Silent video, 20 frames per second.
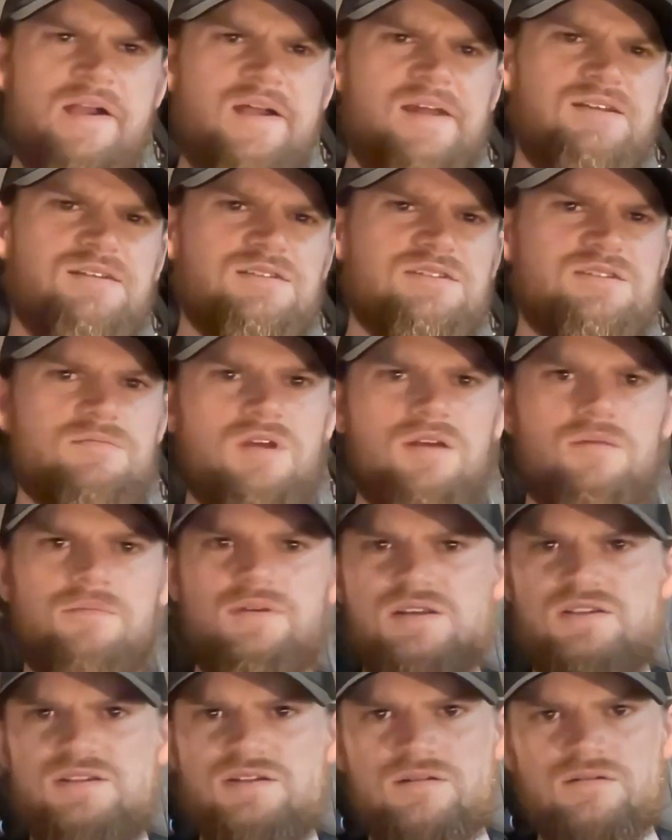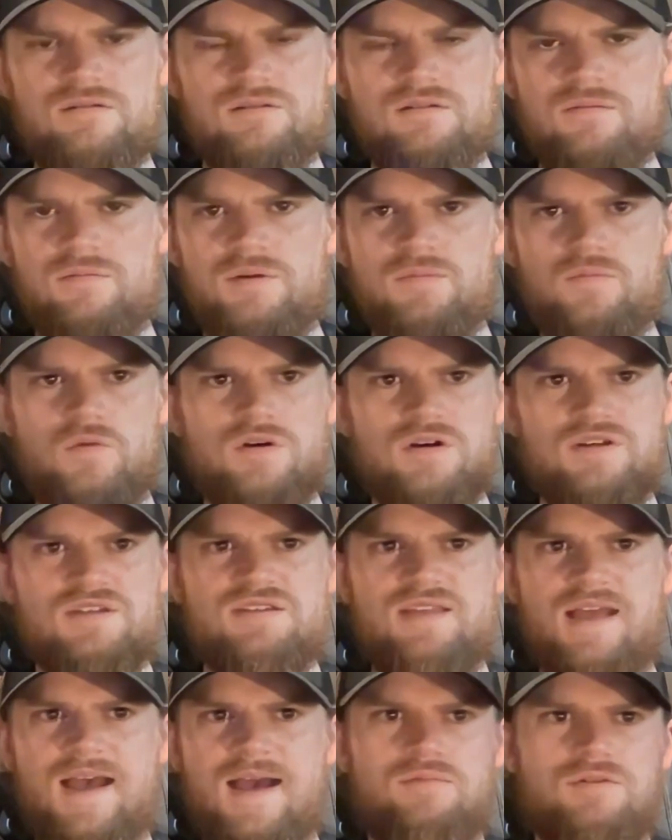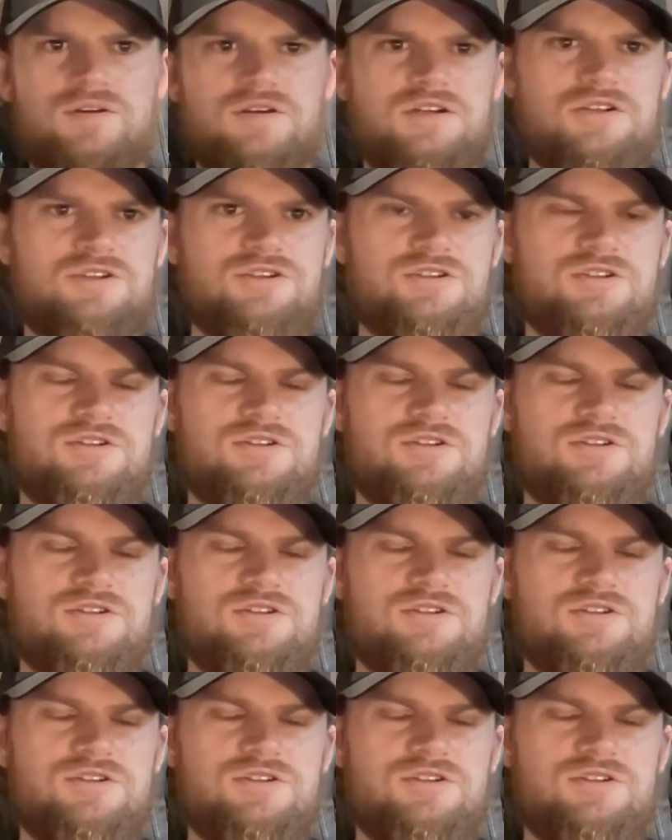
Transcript: Some companies that are a little bit more established,